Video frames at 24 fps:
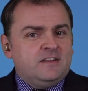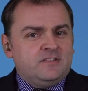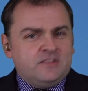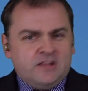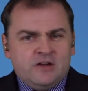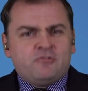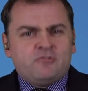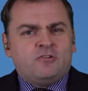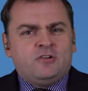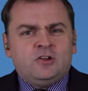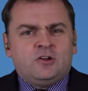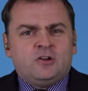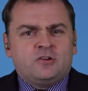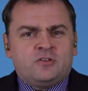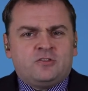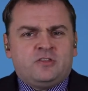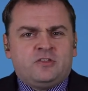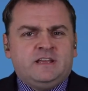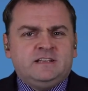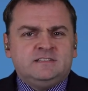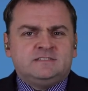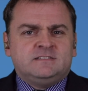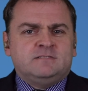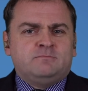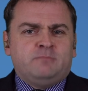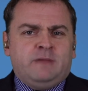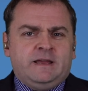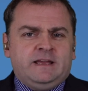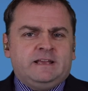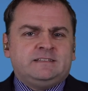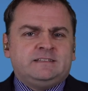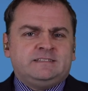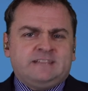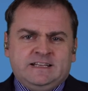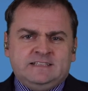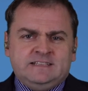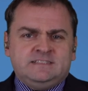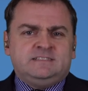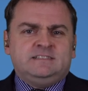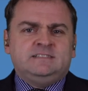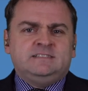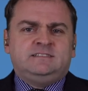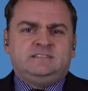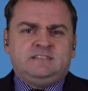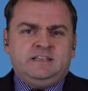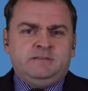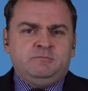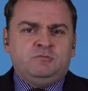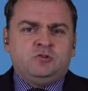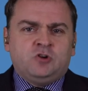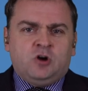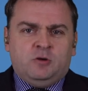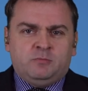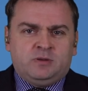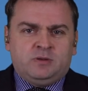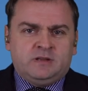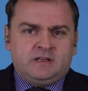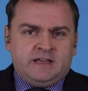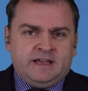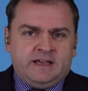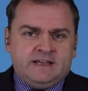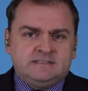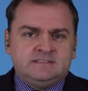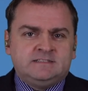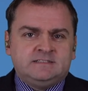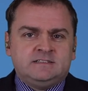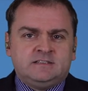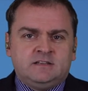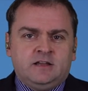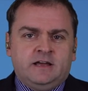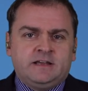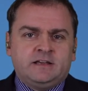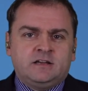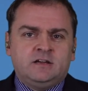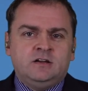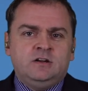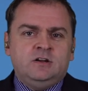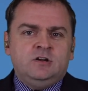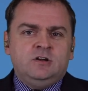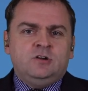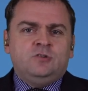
There are a lot of things that make tenses seem complicated, like